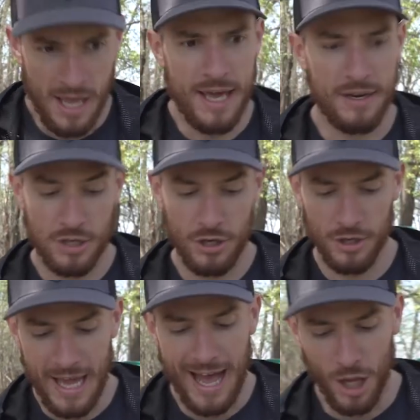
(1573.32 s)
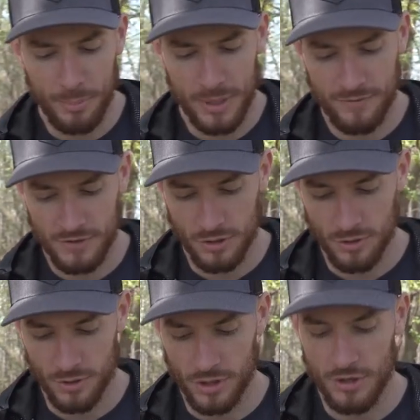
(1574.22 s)
It could help if
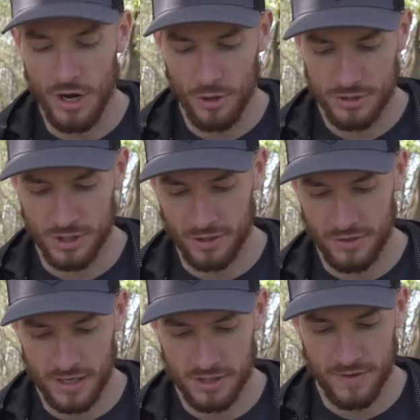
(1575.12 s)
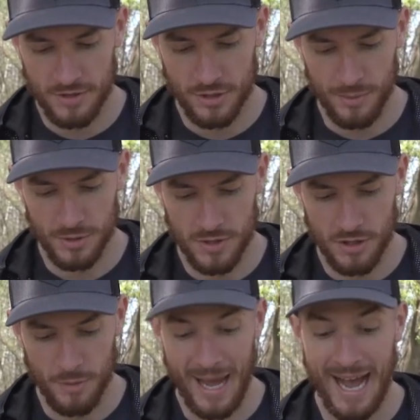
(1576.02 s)
you know certain things you've had troubles with
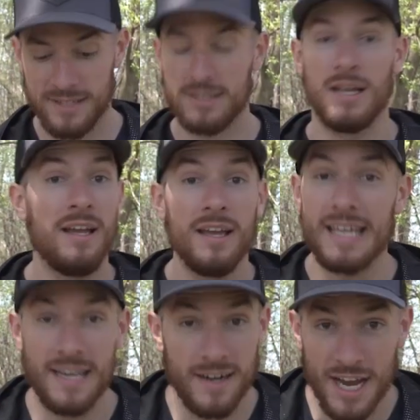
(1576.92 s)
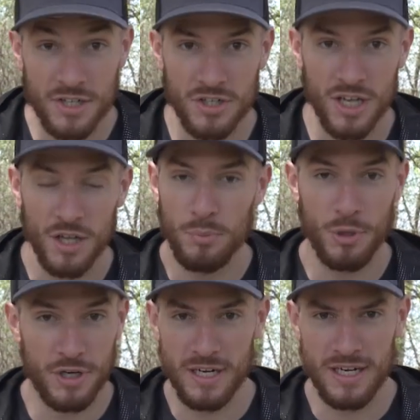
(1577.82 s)
in the past. Get an extra,
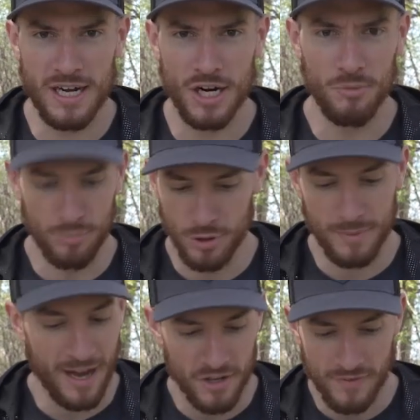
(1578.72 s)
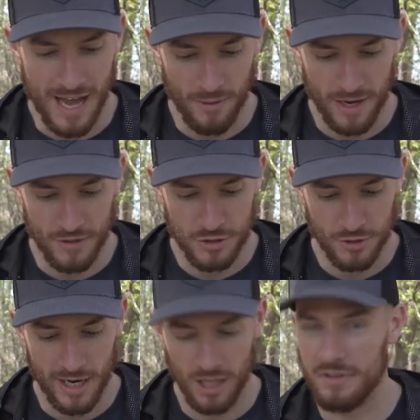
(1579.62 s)
put it in here, boom, now you've got one on the
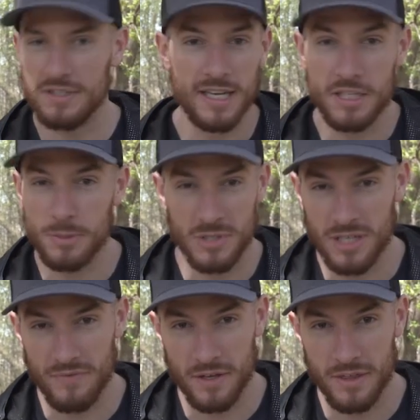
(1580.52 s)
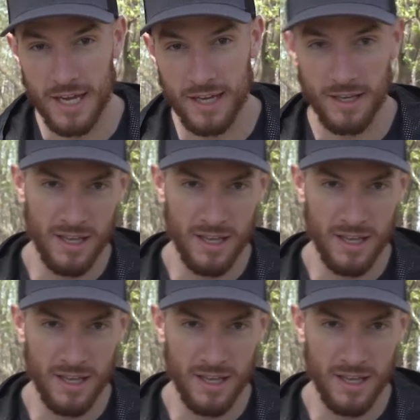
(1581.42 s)
trail if it's like a specific thing.